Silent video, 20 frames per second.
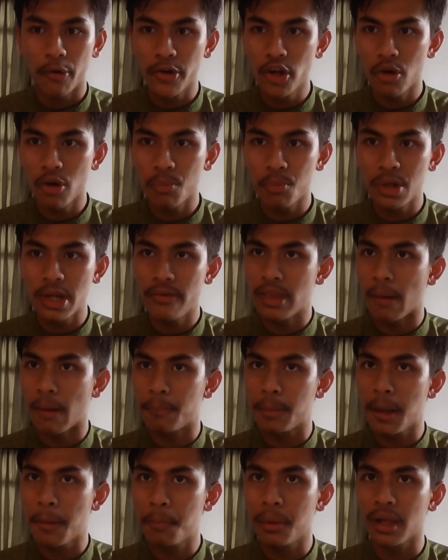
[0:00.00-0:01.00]
we don't believe
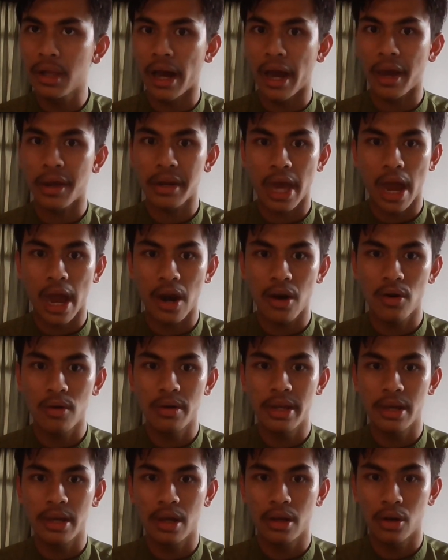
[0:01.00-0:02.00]
that people are
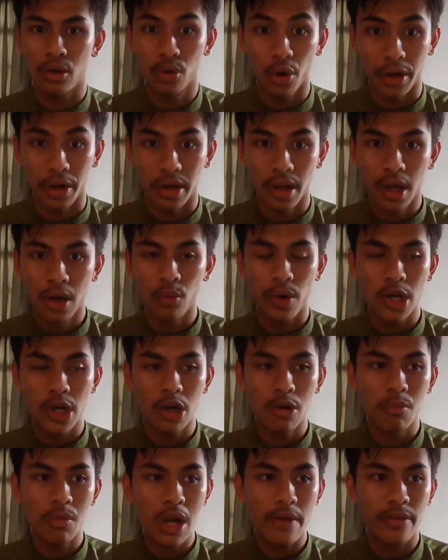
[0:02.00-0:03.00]
inherently good. We
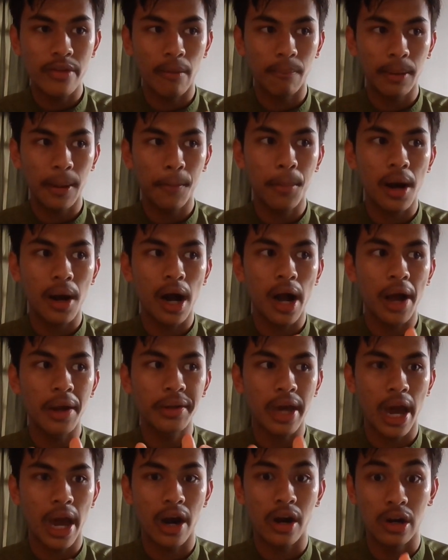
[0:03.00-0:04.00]
don't believe that people are
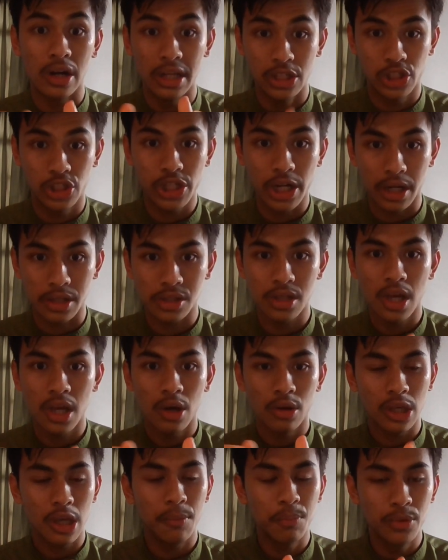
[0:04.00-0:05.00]
inherently just.
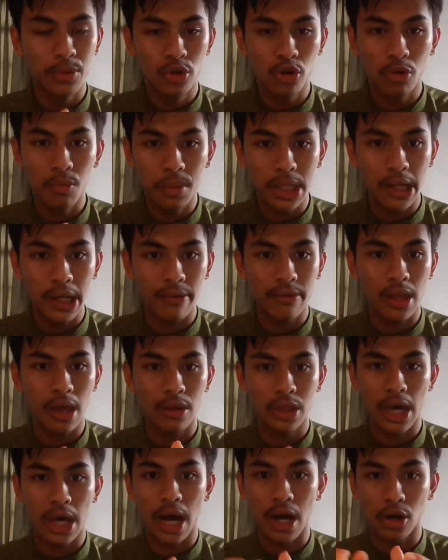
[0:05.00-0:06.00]
We do believe
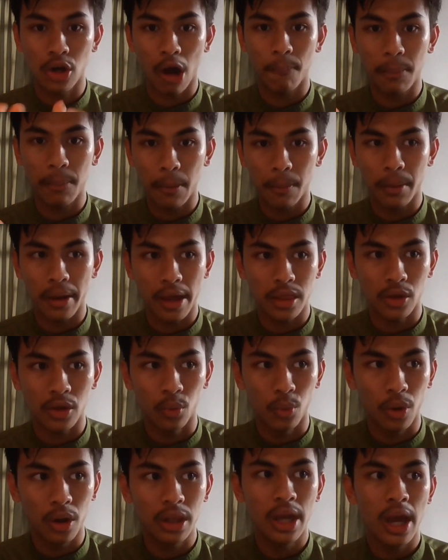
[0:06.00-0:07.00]
that there are good people in the
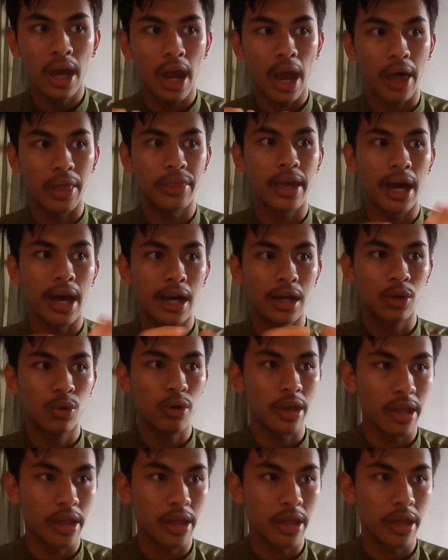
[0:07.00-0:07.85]
world, and there are